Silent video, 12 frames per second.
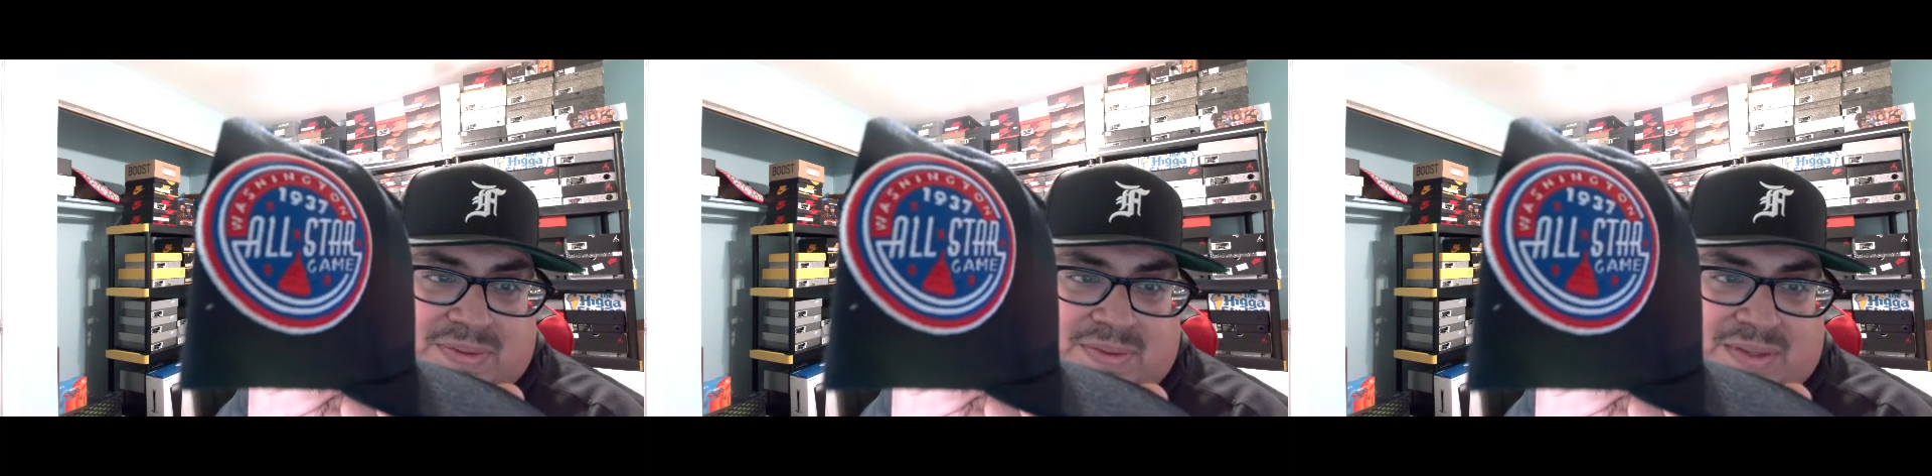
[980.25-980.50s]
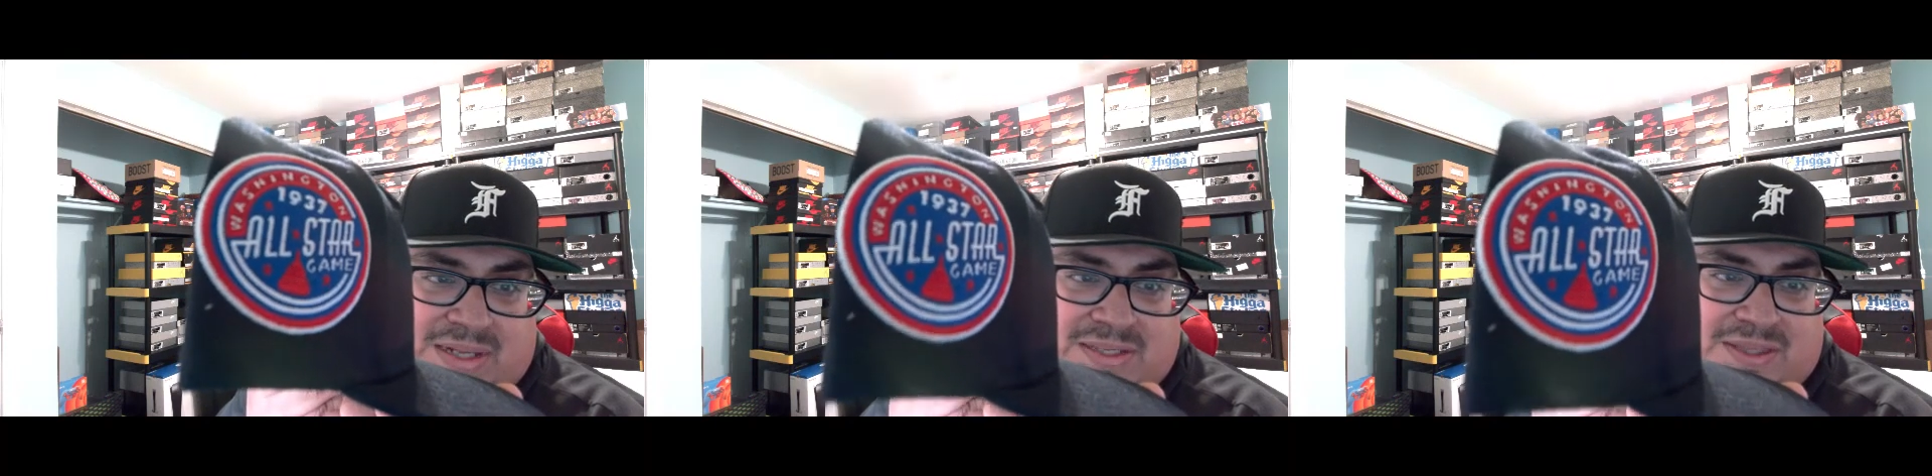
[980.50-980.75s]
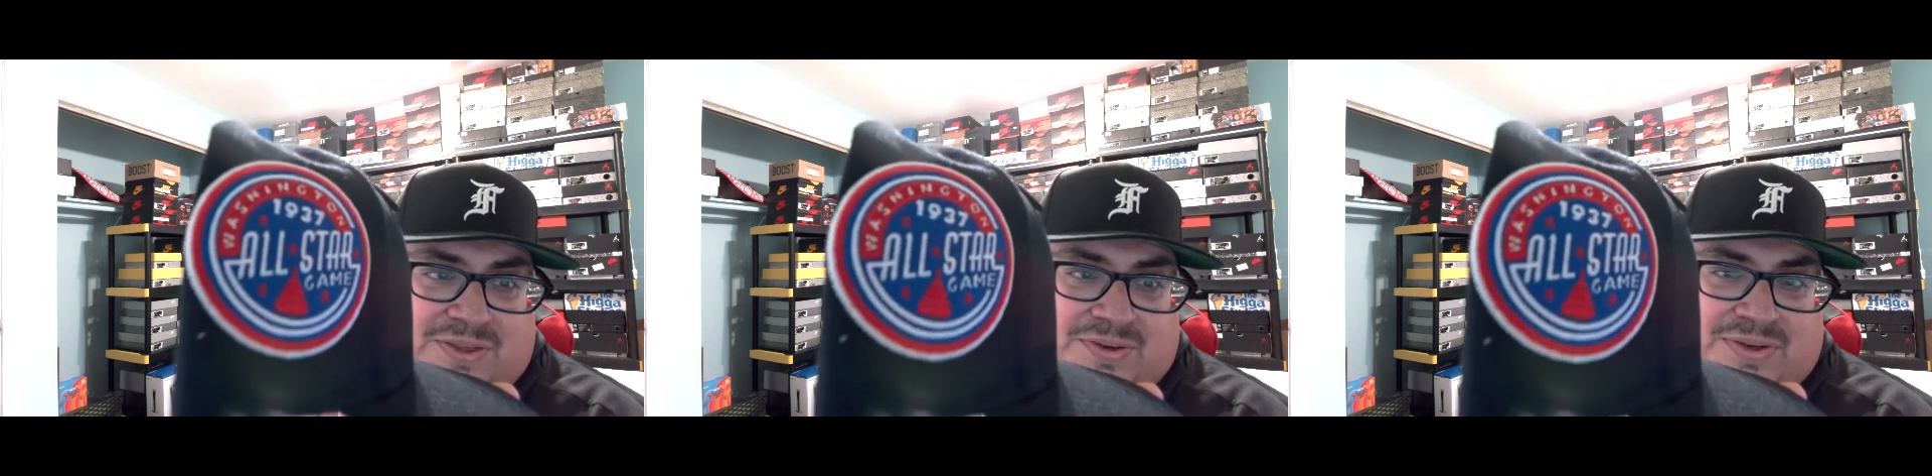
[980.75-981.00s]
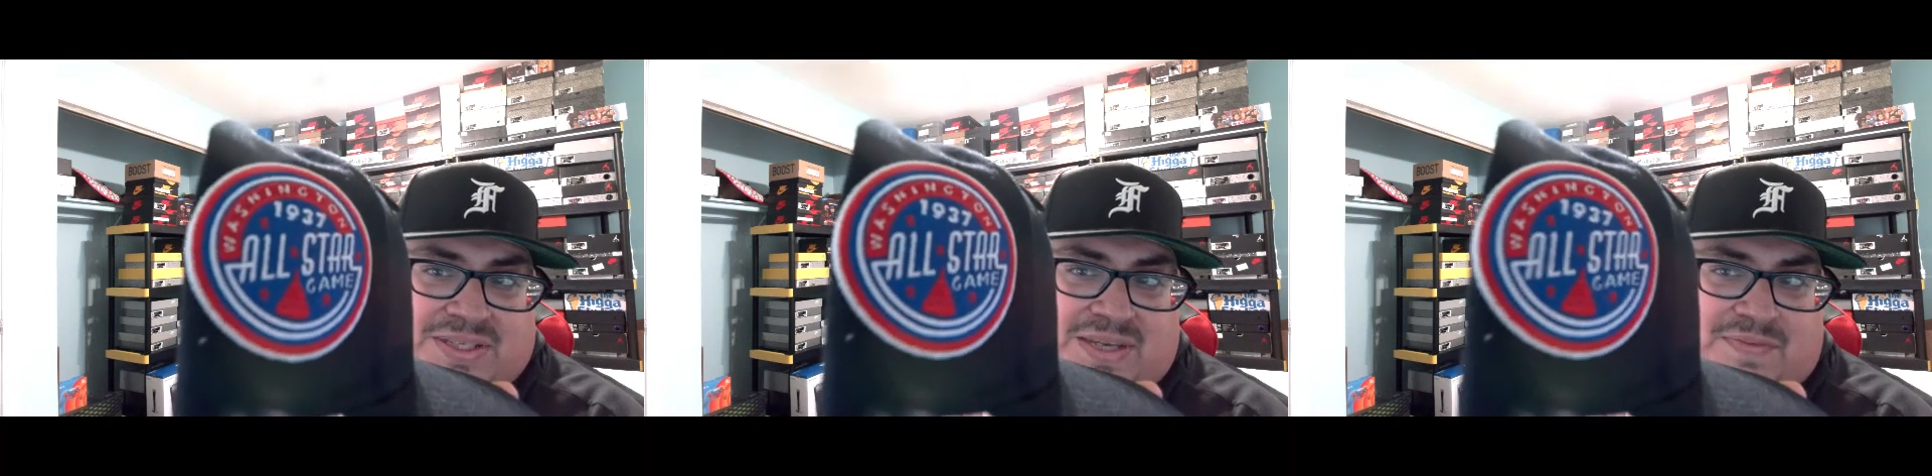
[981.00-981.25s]

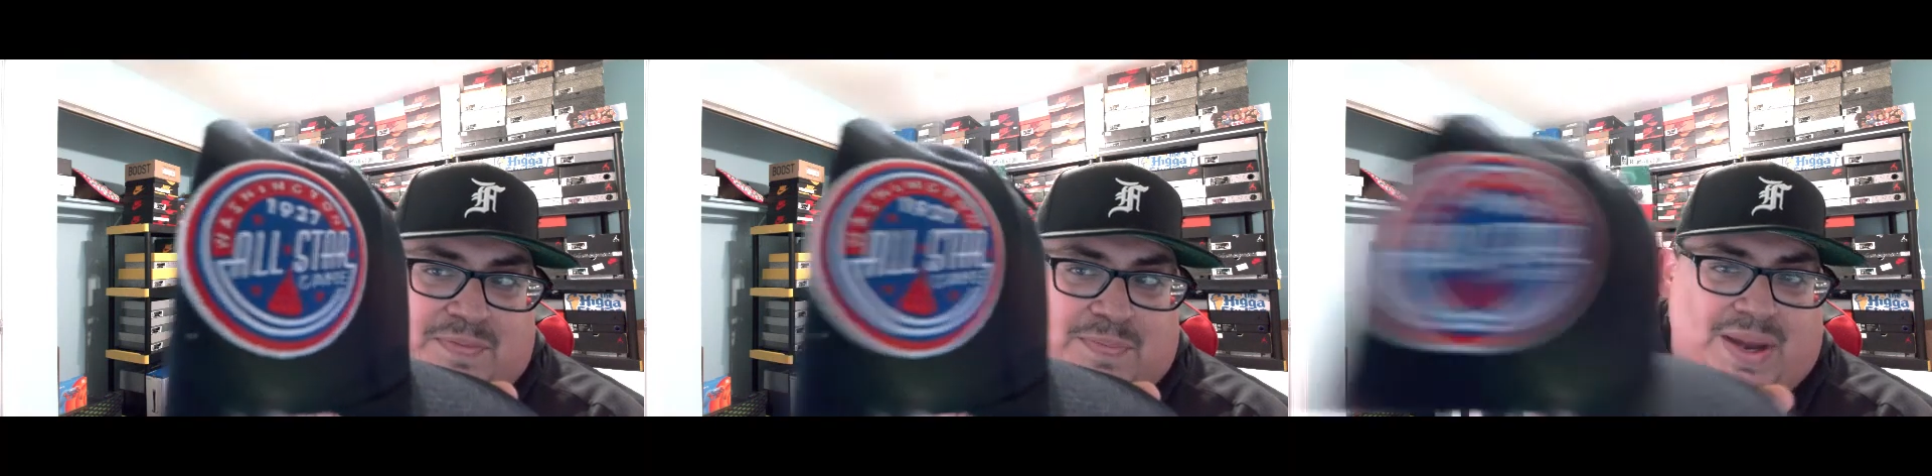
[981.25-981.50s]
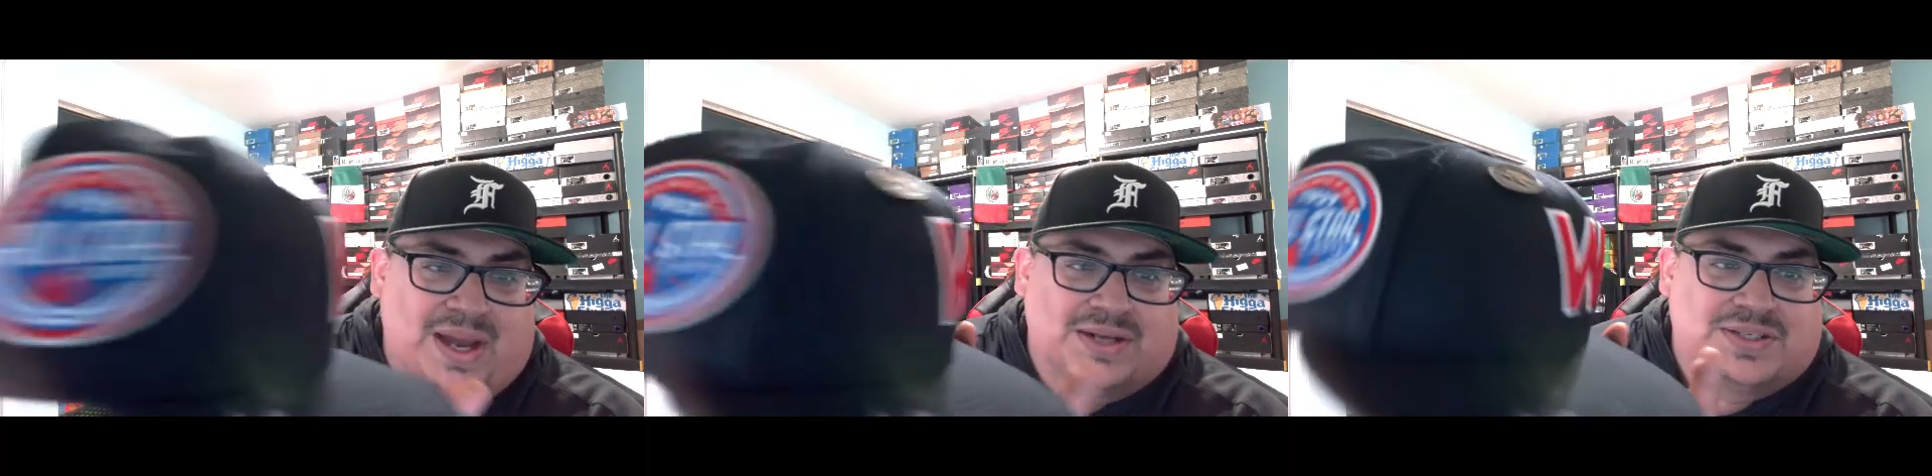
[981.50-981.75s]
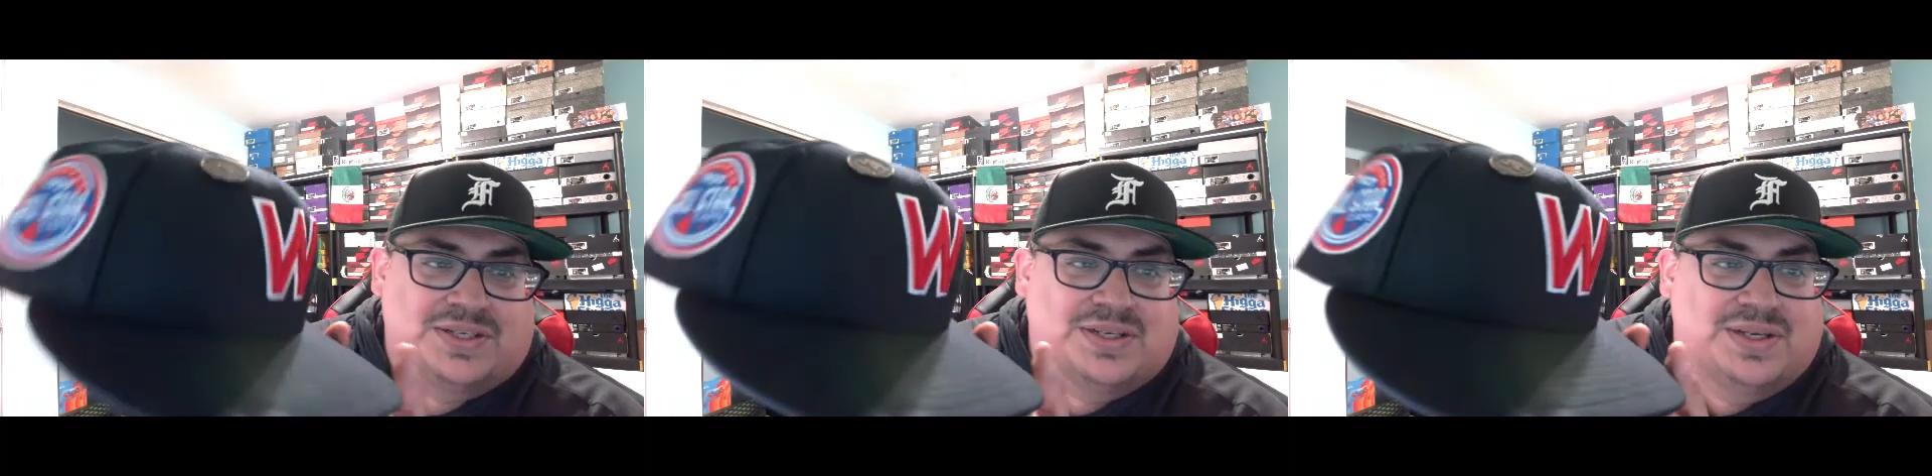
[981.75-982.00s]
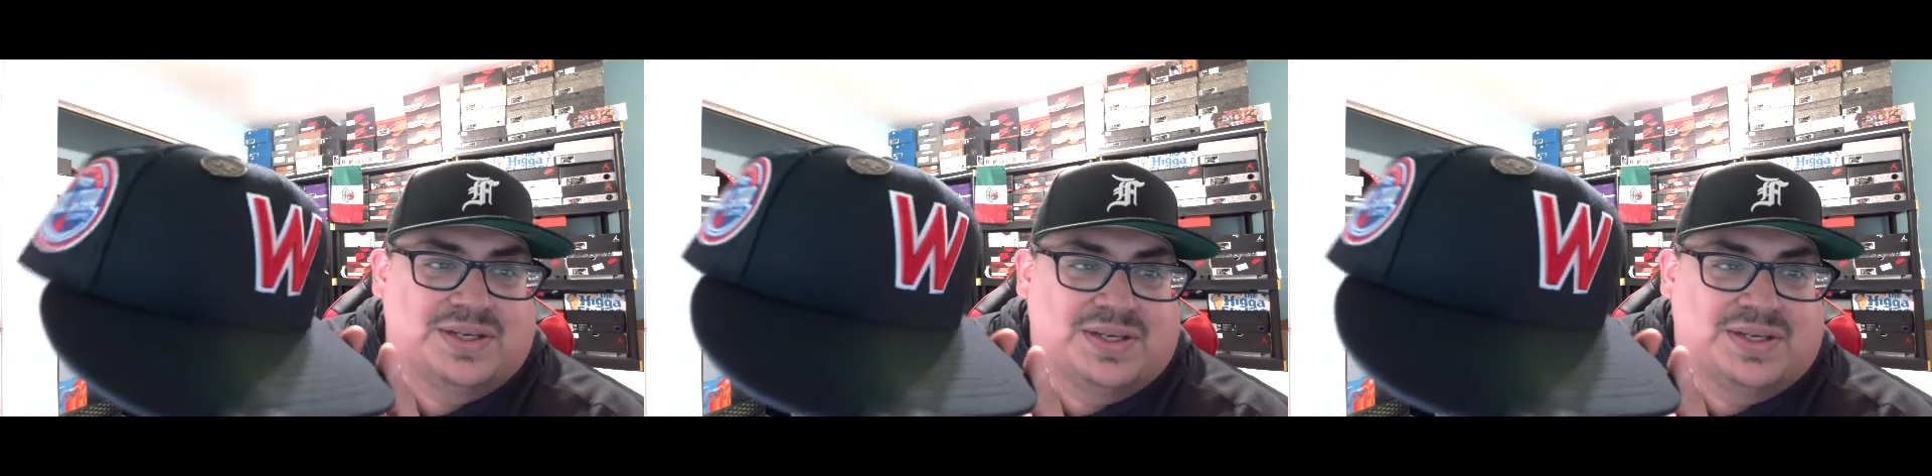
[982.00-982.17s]
1937 patch.